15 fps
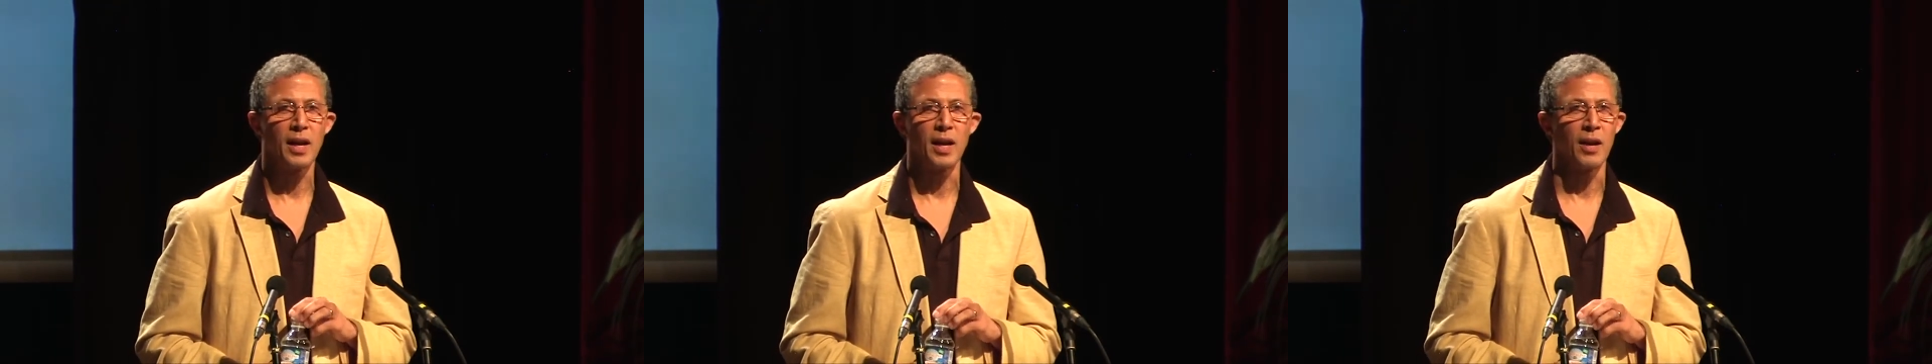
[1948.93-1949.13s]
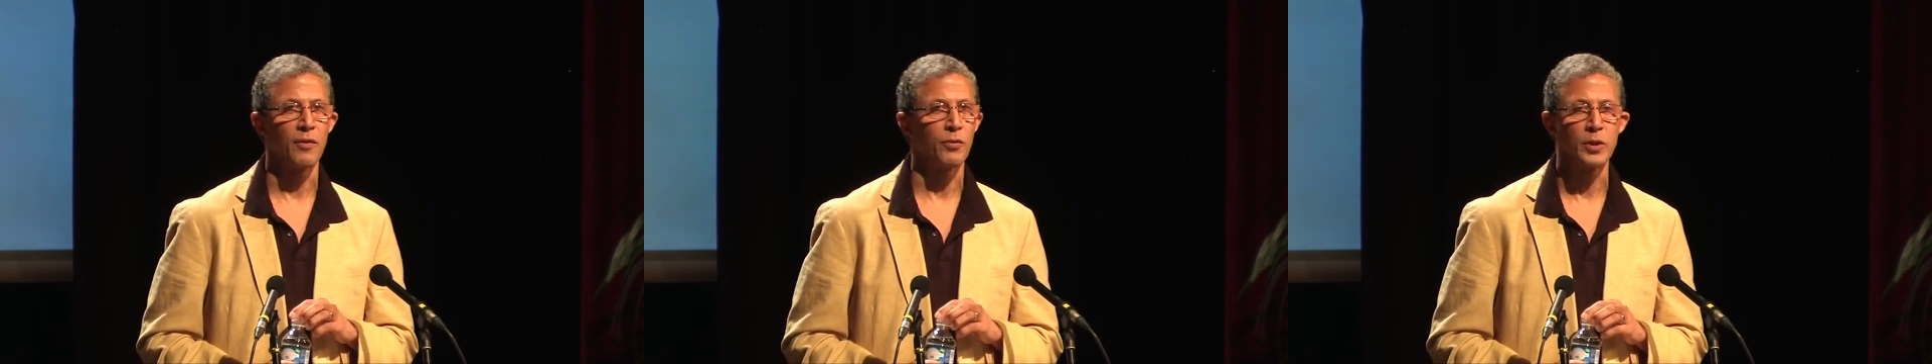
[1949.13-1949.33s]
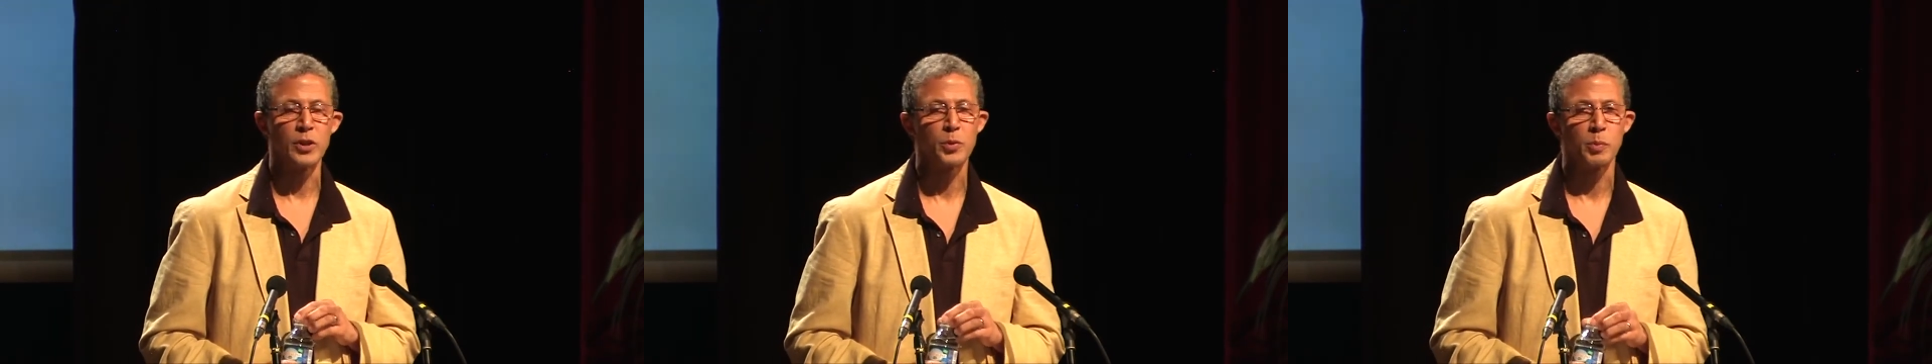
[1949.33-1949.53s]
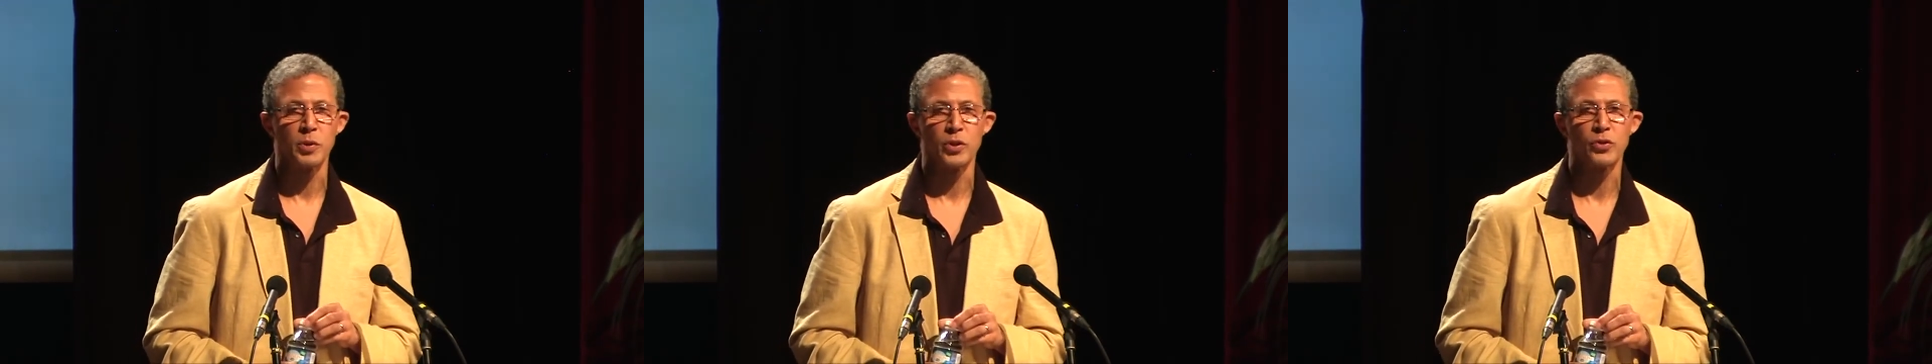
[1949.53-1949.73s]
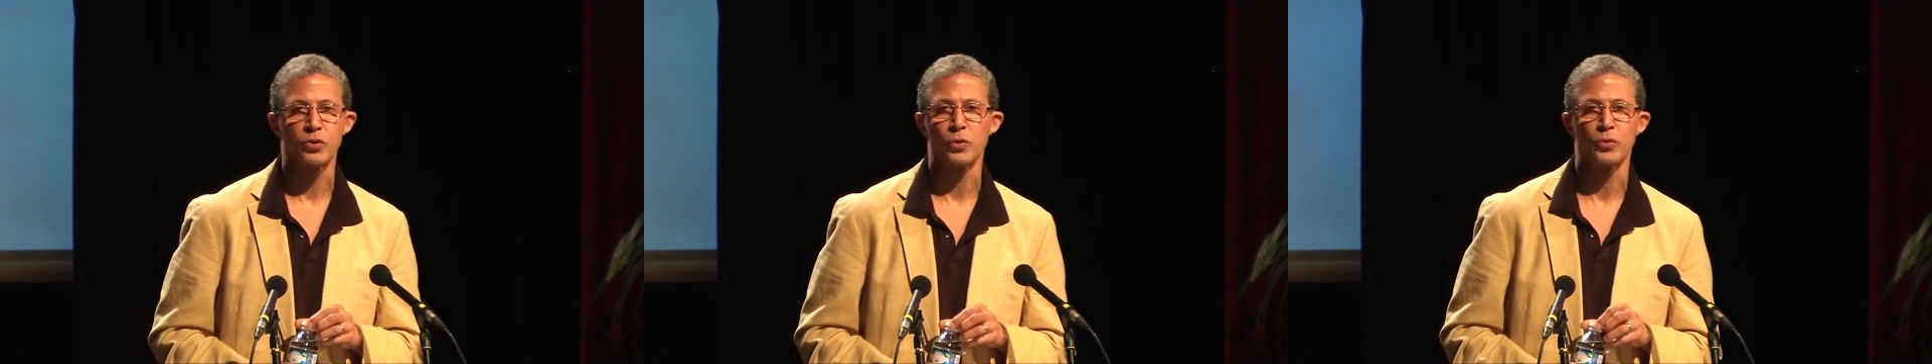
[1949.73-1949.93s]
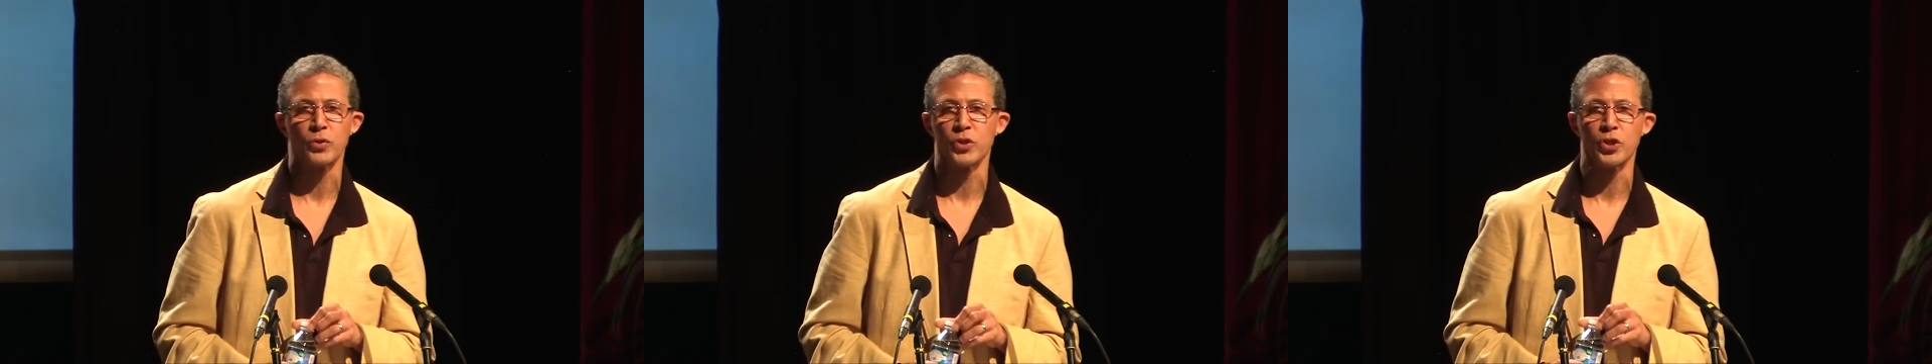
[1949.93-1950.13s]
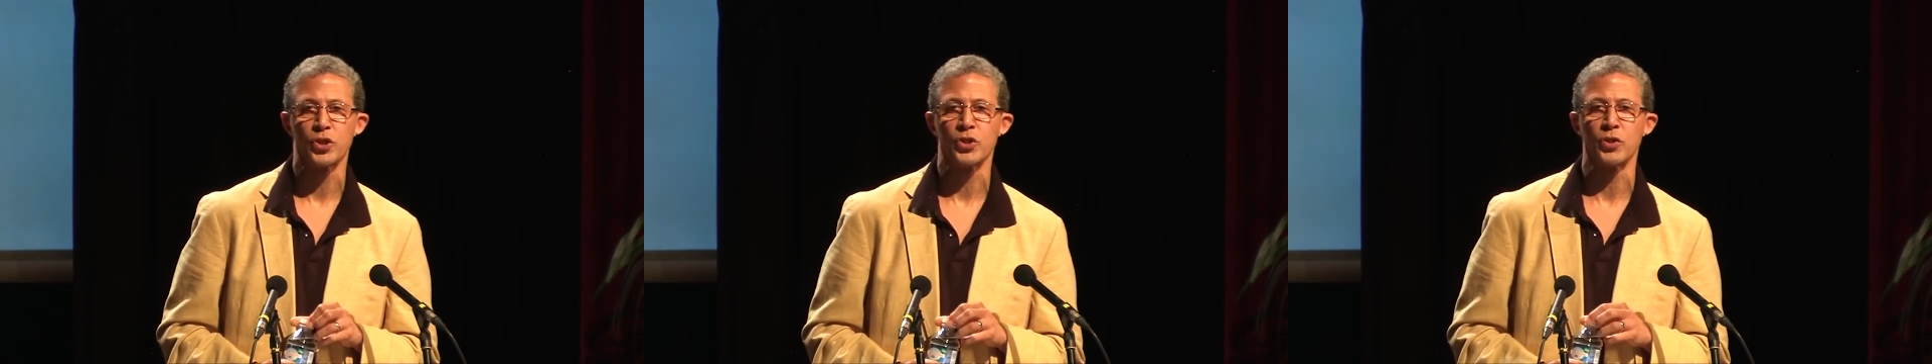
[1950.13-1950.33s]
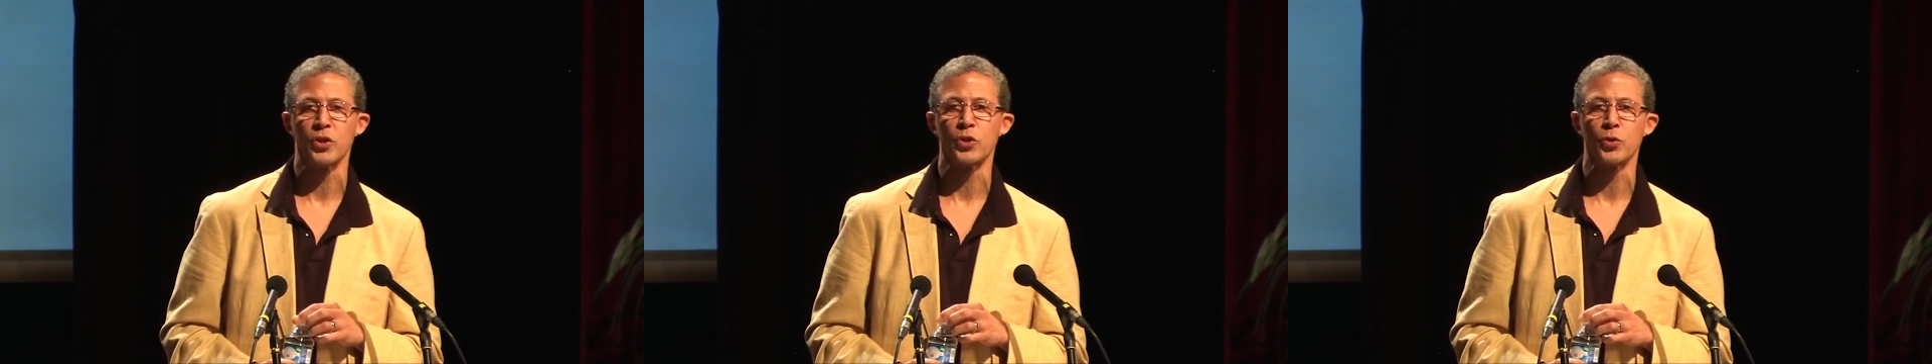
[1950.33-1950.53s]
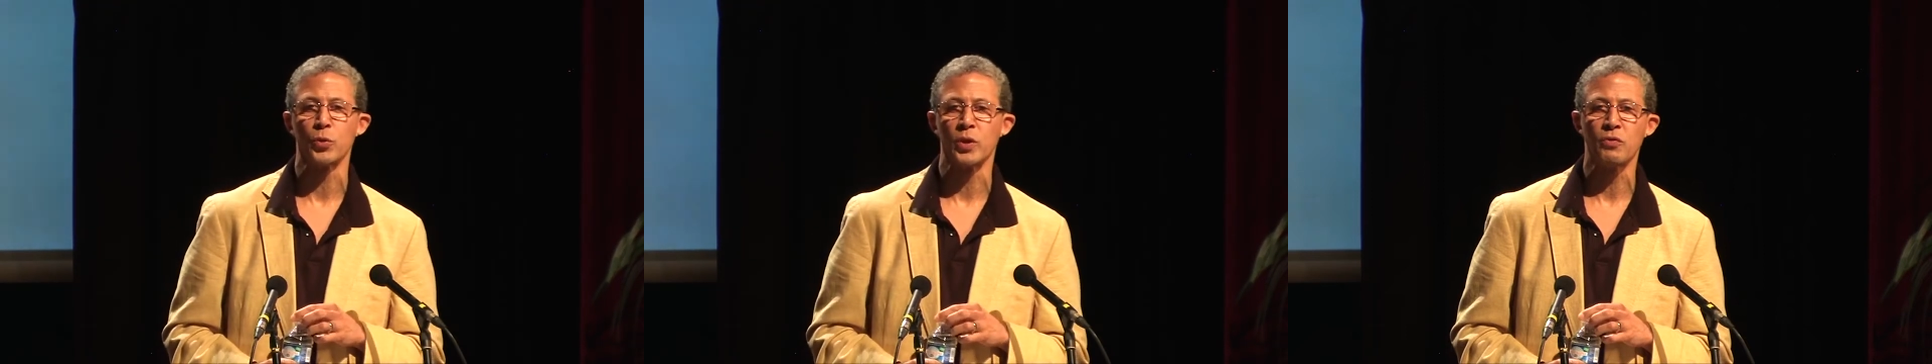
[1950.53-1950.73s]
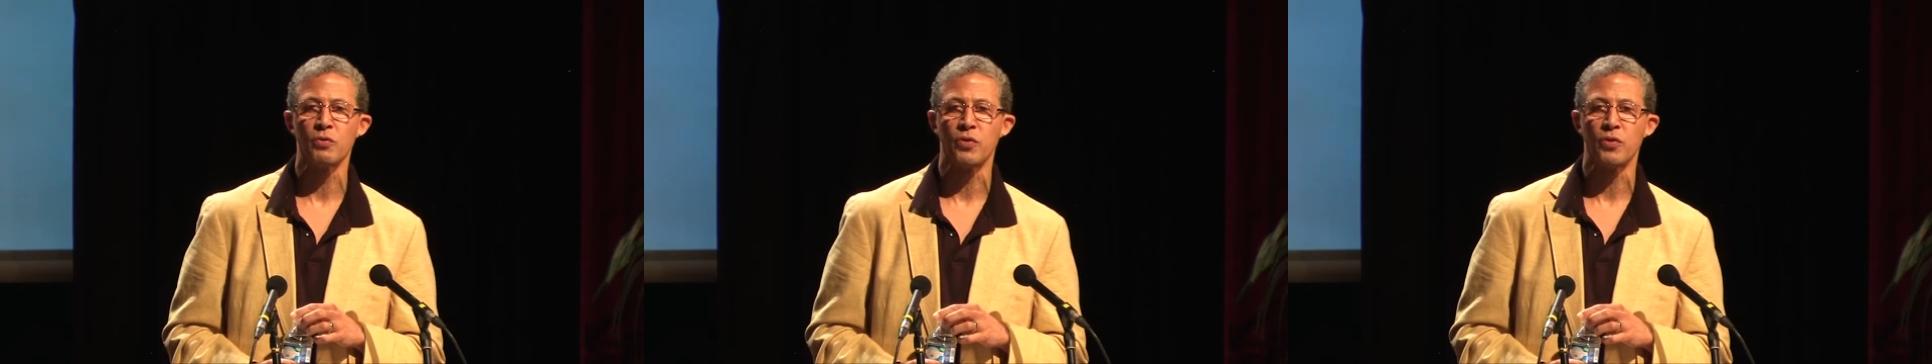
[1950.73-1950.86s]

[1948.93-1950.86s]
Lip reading: every spiritual tradition that you can